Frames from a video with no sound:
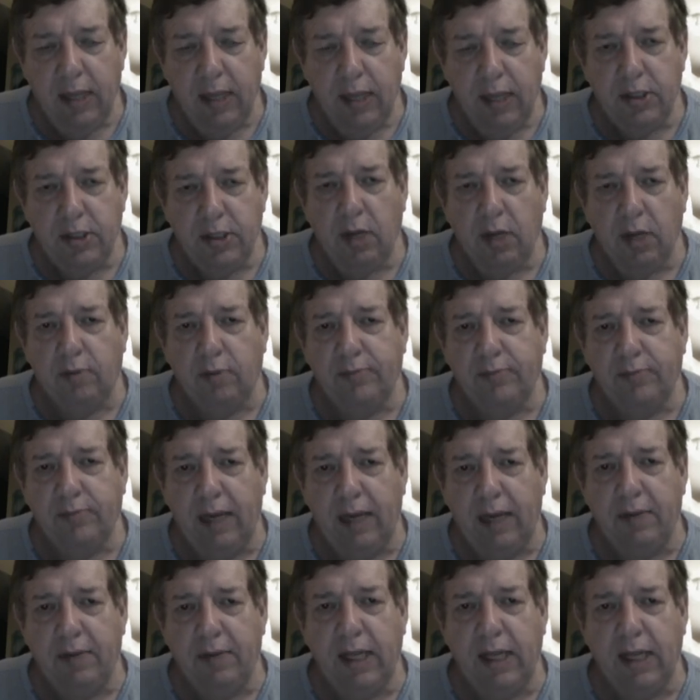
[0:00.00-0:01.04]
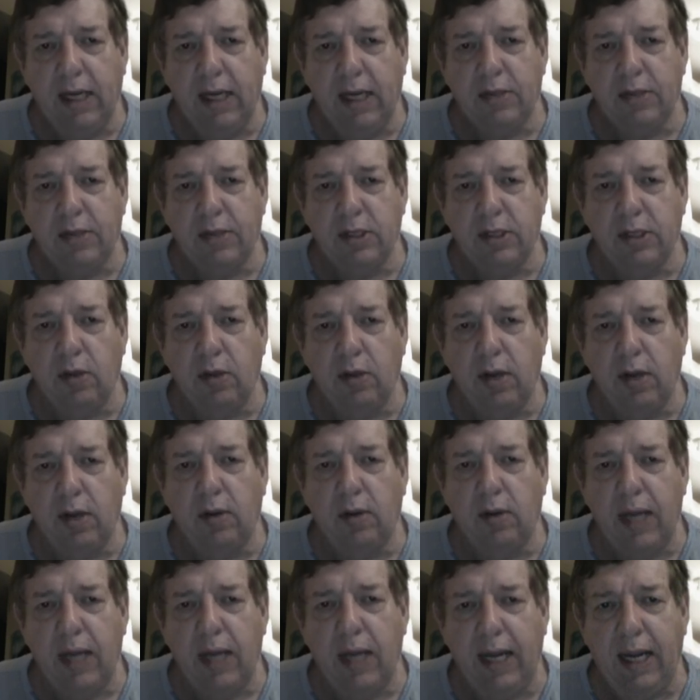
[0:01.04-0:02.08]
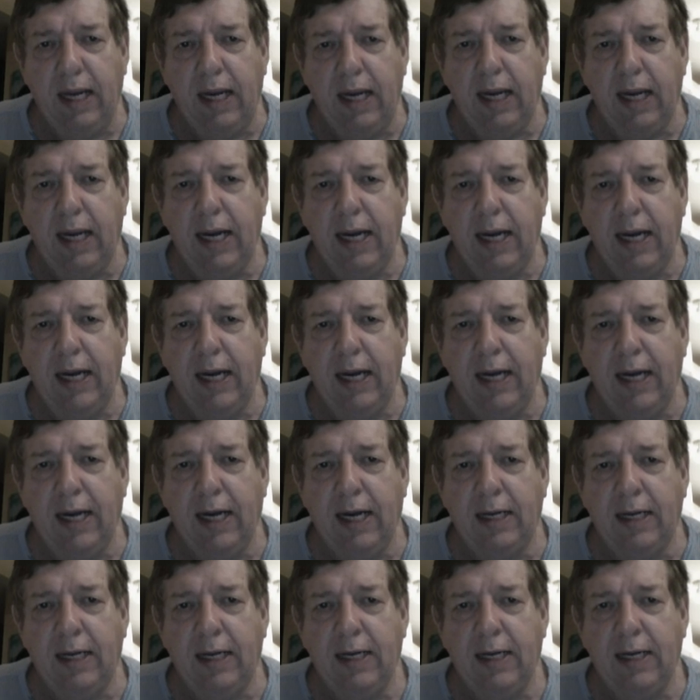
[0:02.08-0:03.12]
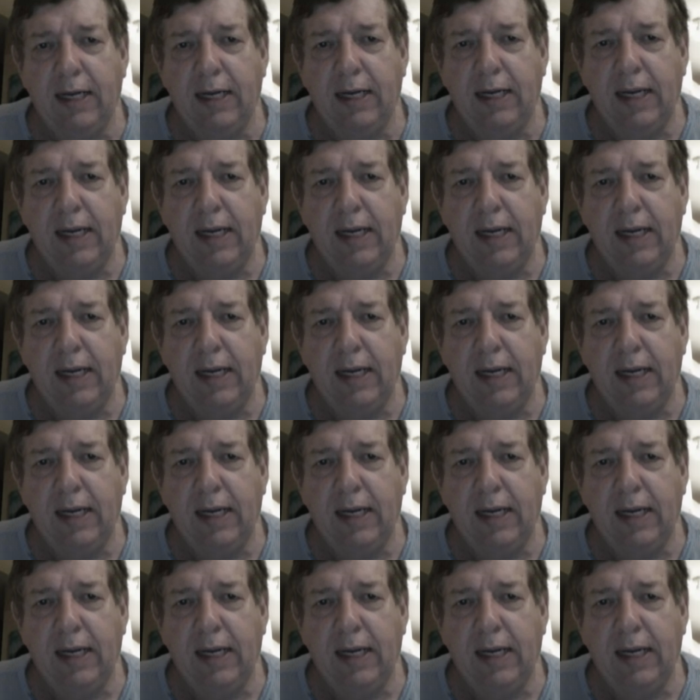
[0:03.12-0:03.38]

So, everything else is going okay, and